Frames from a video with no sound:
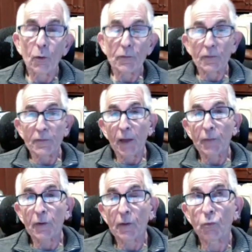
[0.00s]
which is a
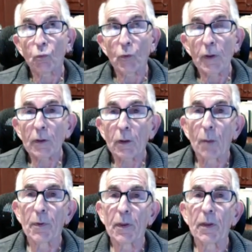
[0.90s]
South Korean
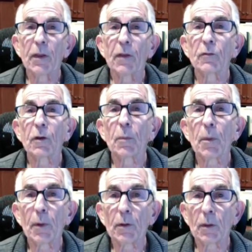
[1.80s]
company, is going to be
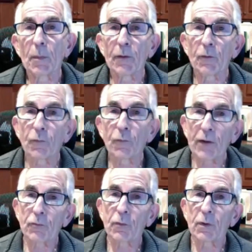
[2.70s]
building a
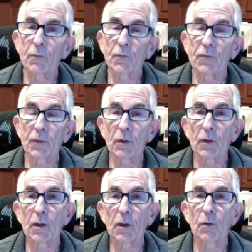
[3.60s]
manufacturing
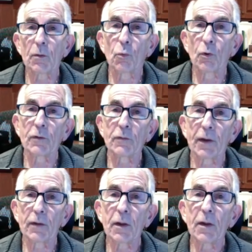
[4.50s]
facility here in
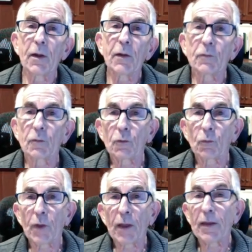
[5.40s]
Morgantown to
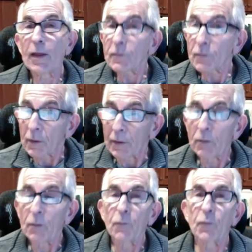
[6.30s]
create
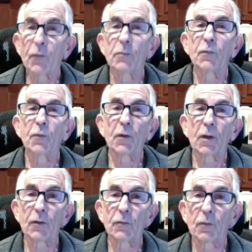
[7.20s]
insulin for
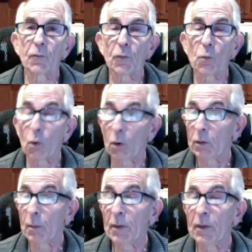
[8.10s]
the
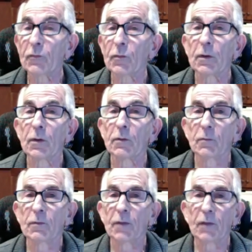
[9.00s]
world. I mean, insulin is
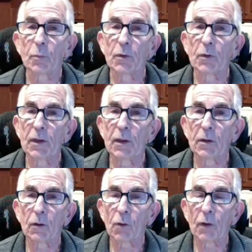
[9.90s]
desperately
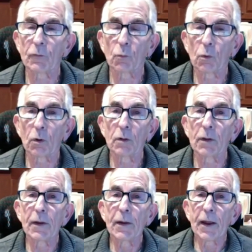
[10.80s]
needed across the
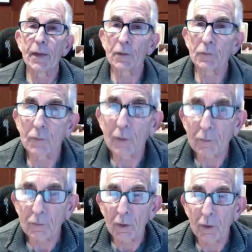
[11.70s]
world, and
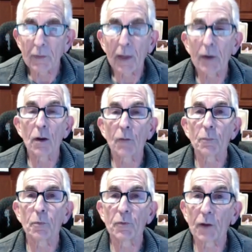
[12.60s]
there's not enough
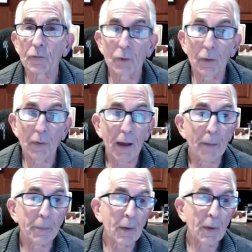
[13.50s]
production of that.